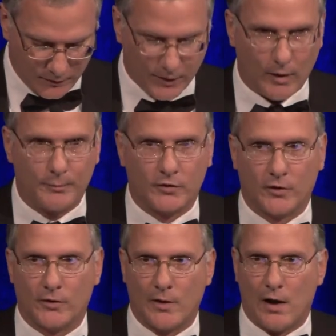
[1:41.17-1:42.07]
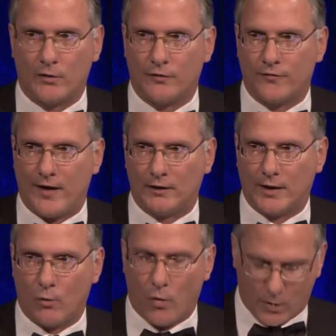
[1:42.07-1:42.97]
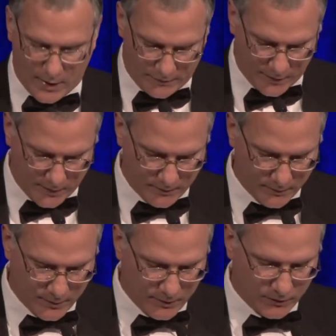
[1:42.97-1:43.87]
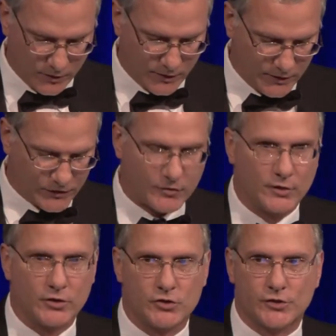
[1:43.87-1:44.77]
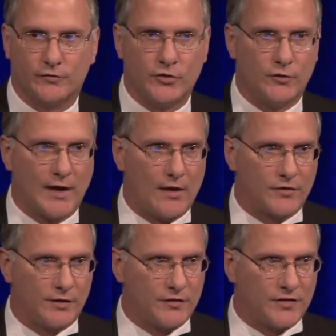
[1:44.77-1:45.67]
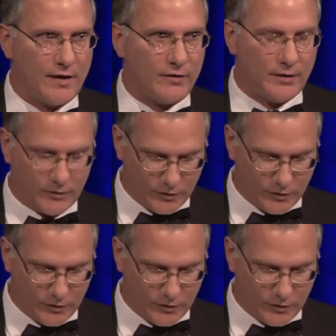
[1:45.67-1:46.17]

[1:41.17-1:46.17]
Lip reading: to help turn around a failing war effort during the surge of 2007 and